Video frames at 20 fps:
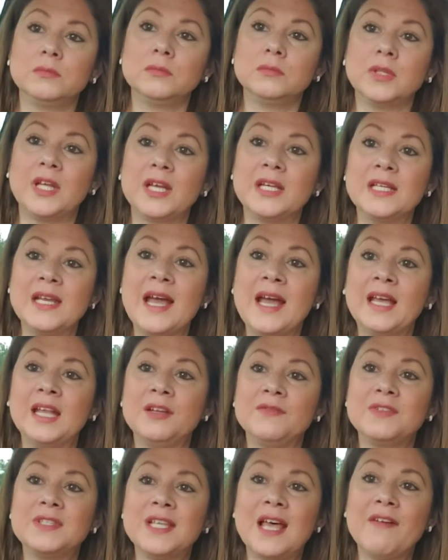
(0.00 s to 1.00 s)
like
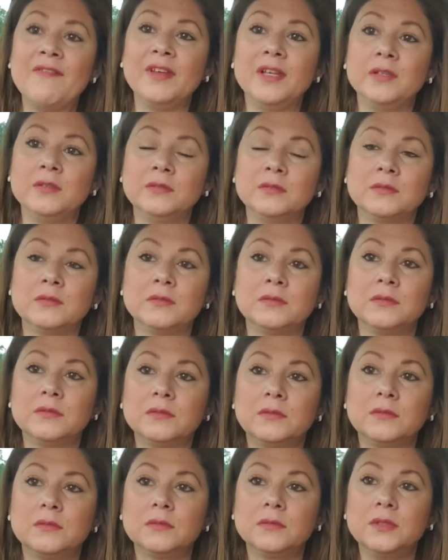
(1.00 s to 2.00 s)
-7
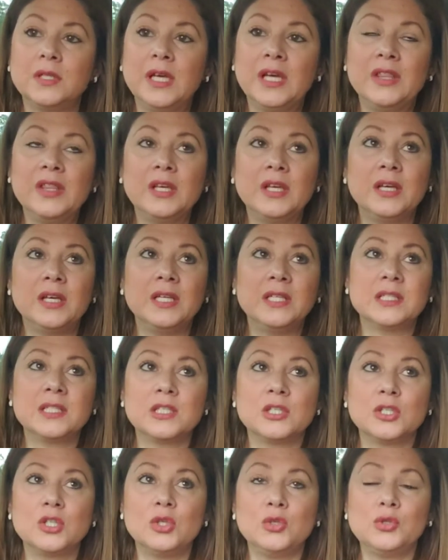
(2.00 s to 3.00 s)
in the
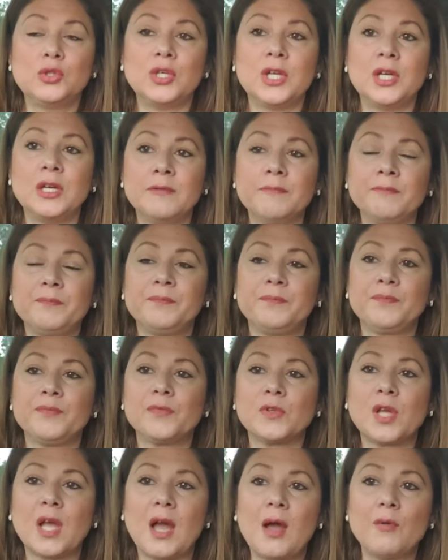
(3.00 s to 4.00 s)
institution.
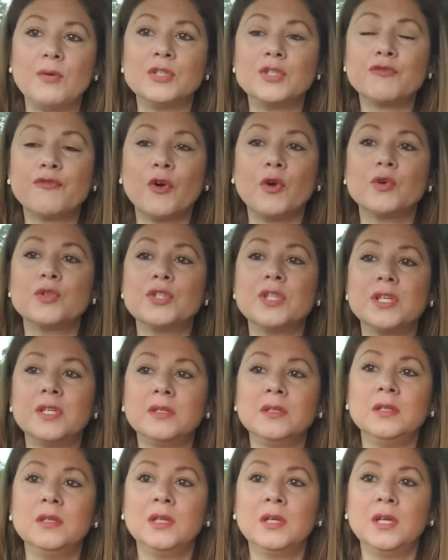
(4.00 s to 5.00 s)
I was frozen.